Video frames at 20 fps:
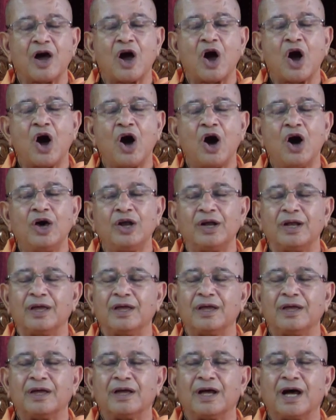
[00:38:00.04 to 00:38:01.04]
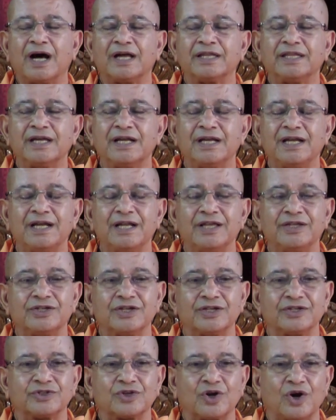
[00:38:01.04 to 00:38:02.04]
all other
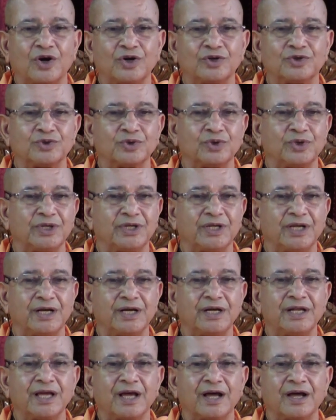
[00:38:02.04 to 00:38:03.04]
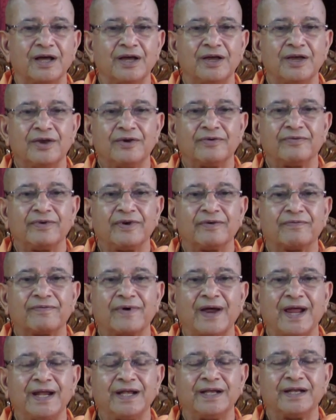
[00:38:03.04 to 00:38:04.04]
religions also in India, we
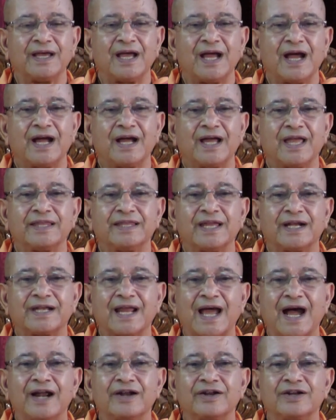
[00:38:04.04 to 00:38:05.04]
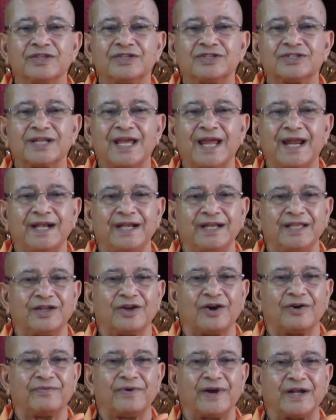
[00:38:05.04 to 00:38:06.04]
find that understanding
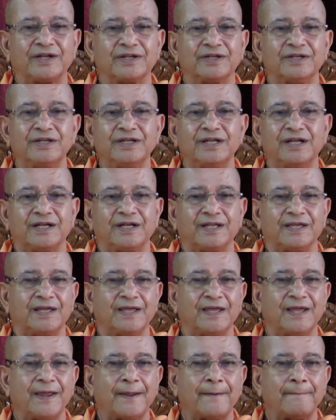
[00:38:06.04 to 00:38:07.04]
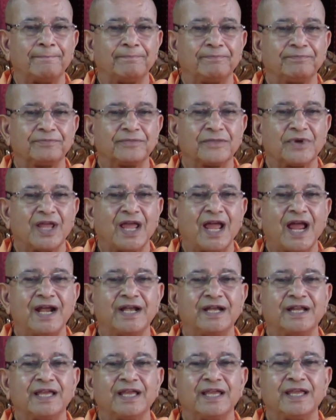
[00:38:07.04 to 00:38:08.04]
of eternity
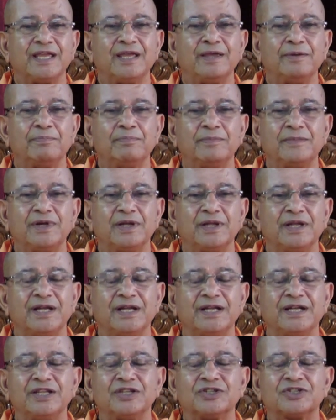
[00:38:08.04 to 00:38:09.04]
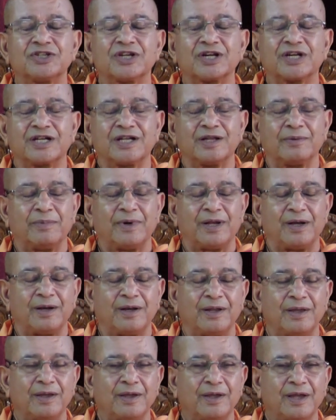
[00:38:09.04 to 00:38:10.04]
and indestructible,
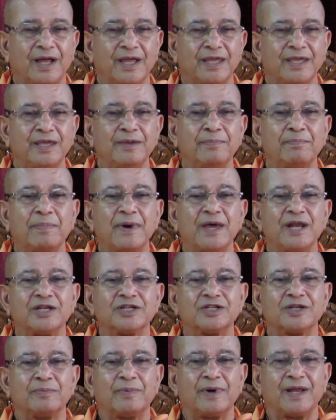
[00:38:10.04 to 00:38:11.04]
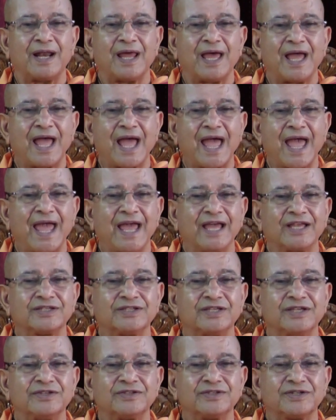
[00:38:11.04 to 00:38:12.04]
imperishable
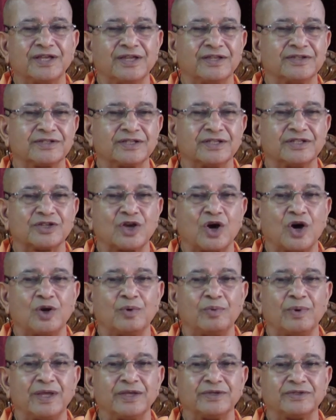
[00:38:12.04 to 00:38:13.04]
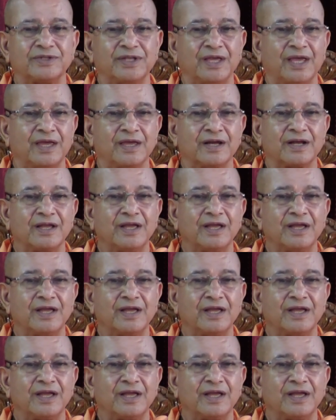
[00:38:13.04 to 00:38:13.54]
existence is always there